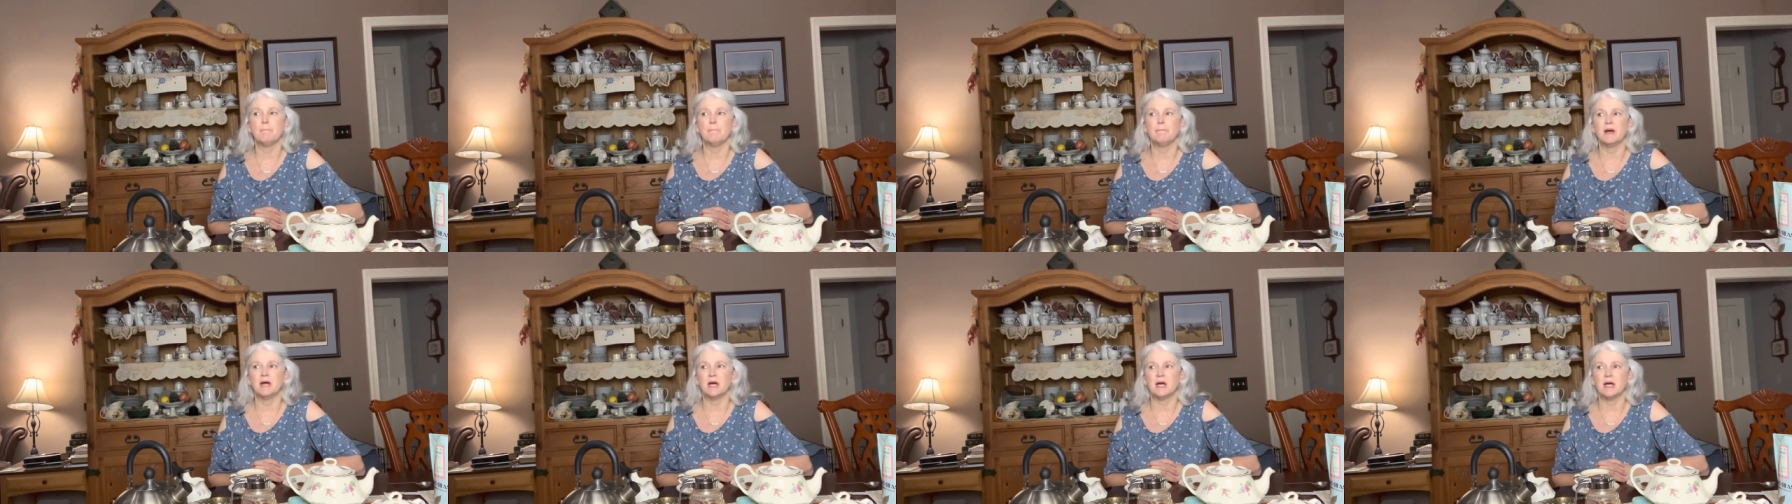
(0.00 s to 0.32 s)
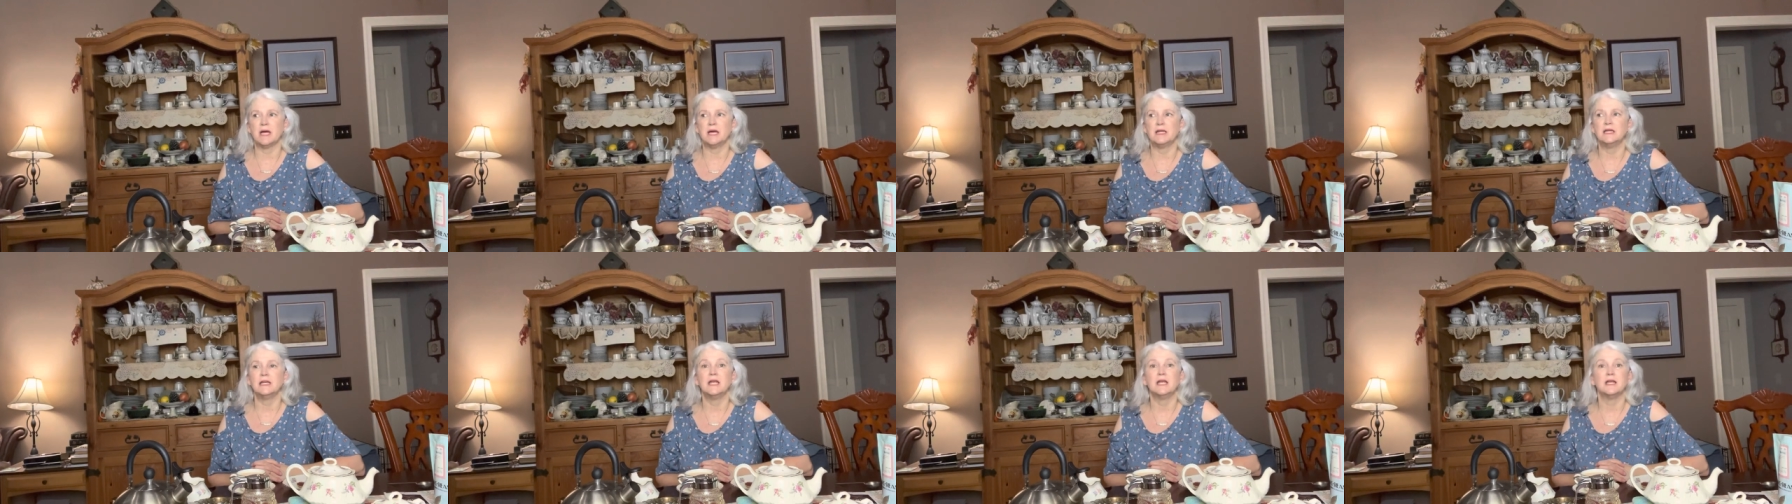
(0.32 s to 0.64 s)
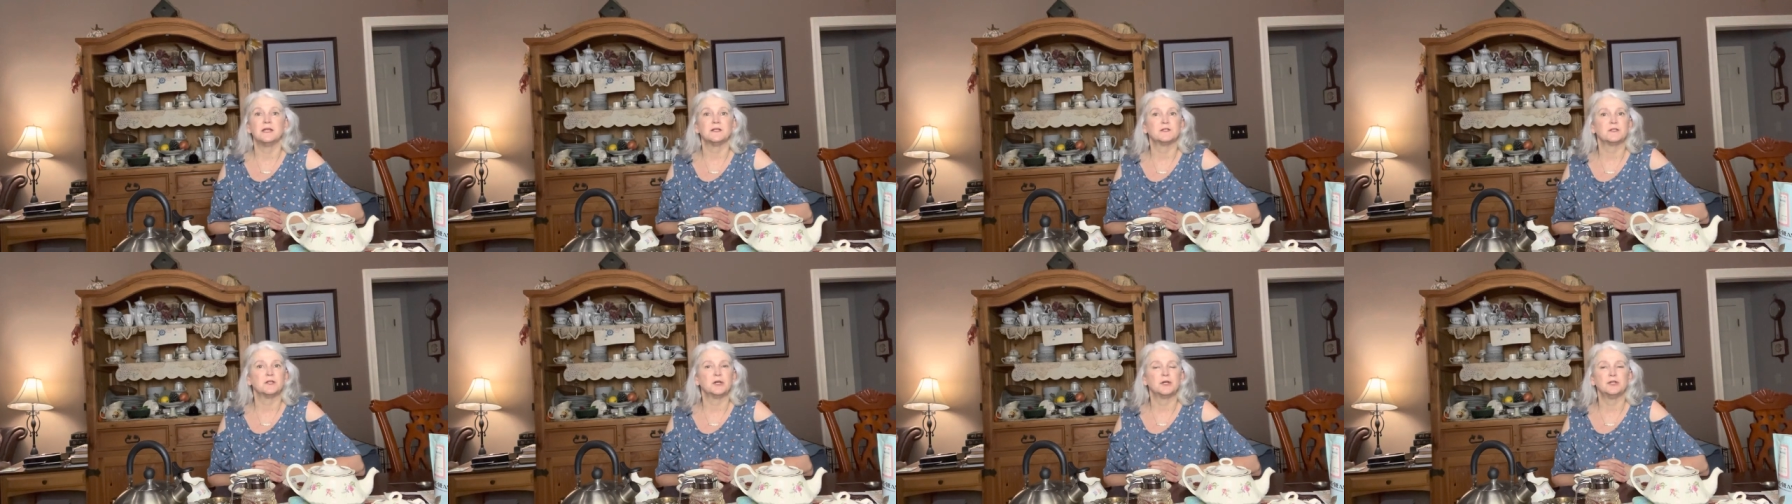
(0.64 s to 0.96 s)
but
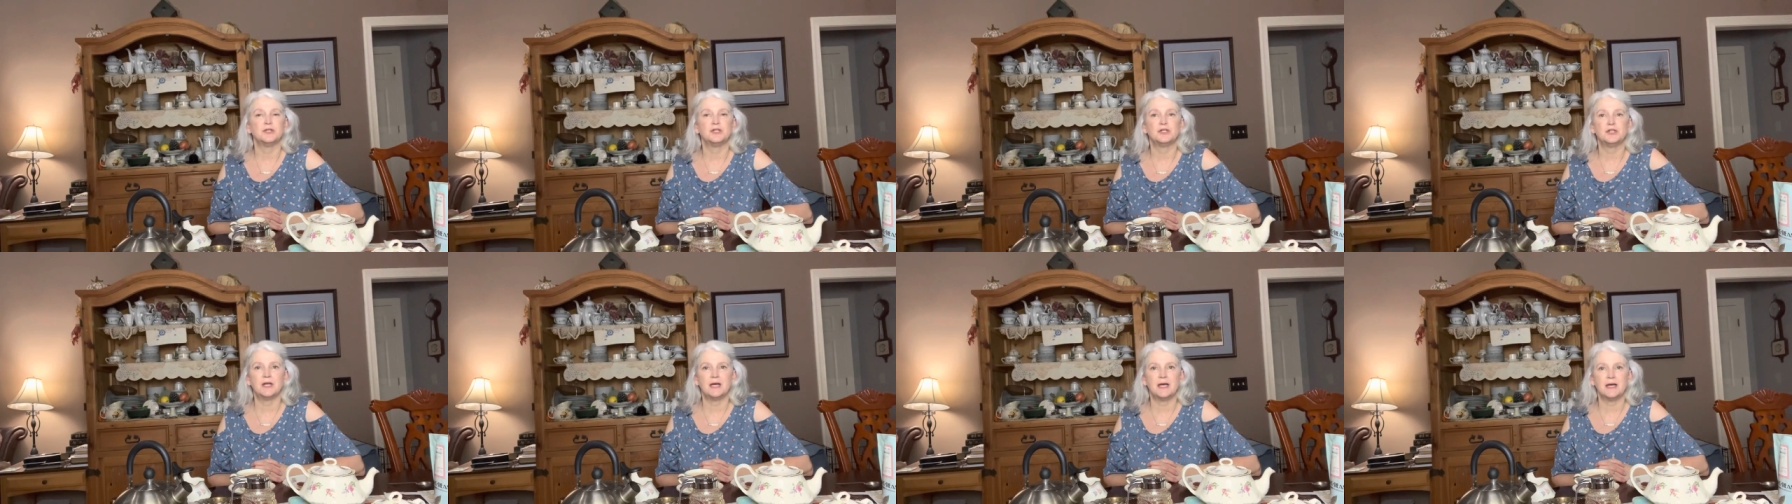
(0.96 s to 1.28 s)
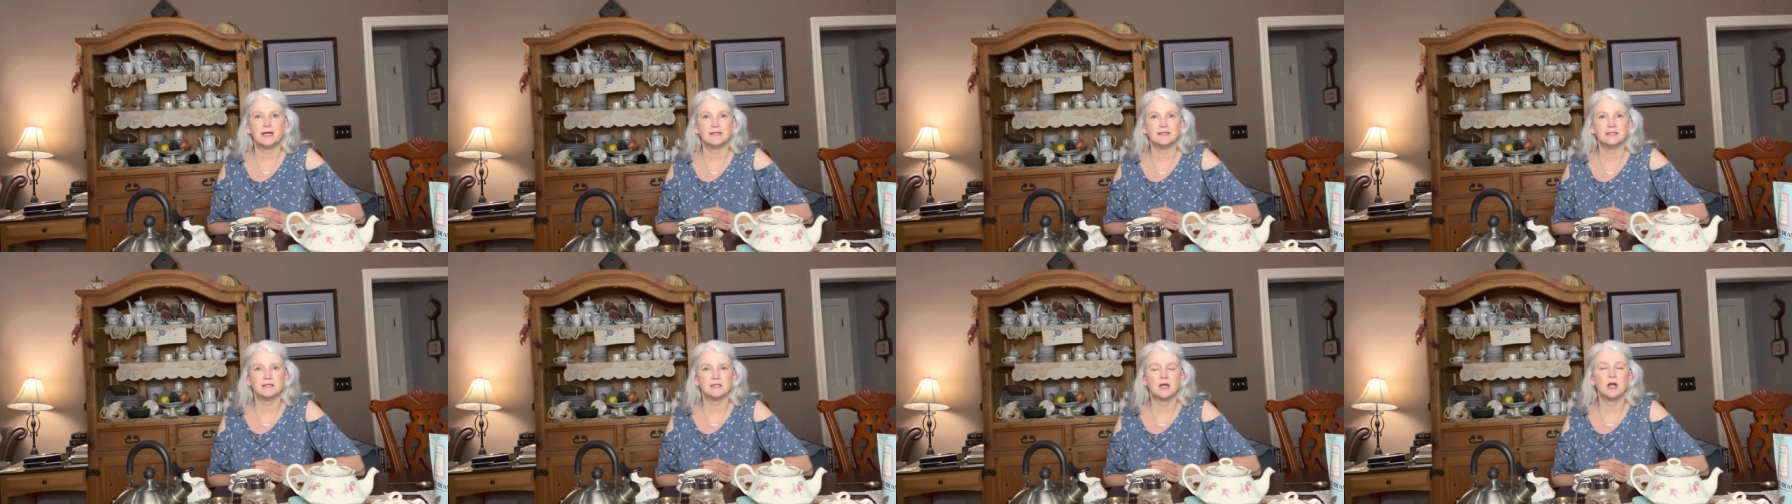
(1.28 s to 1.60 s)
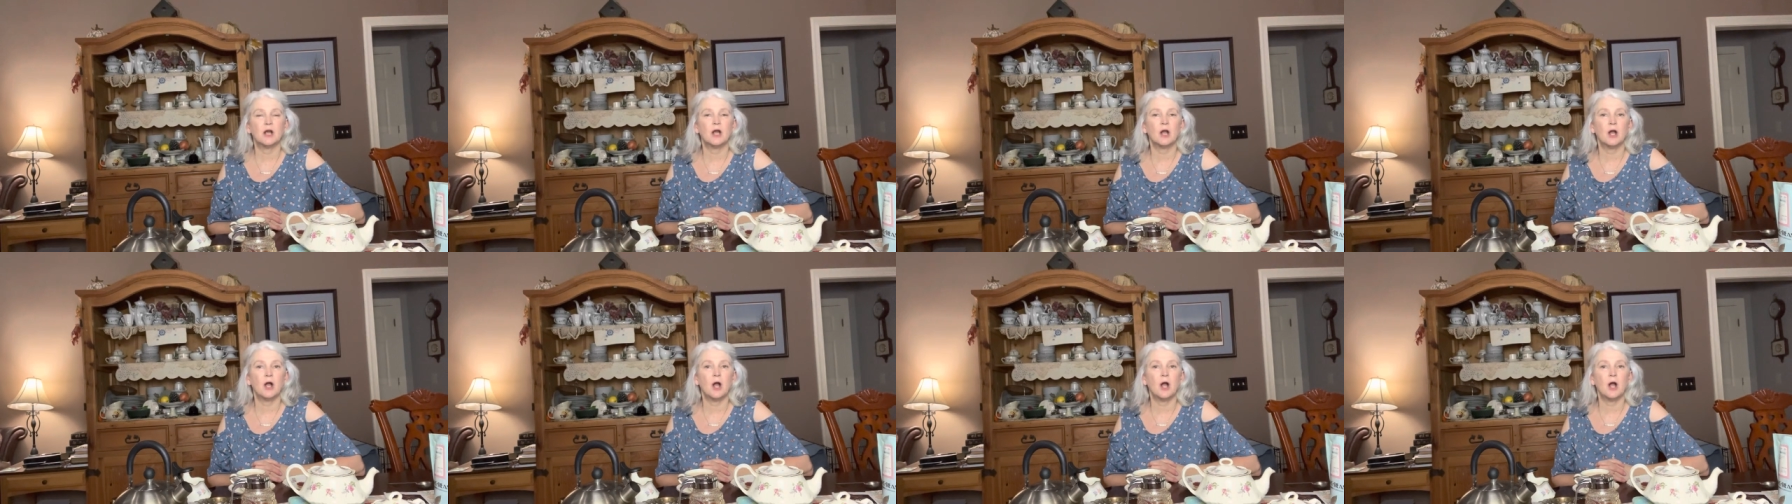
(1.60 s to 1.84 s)
it's just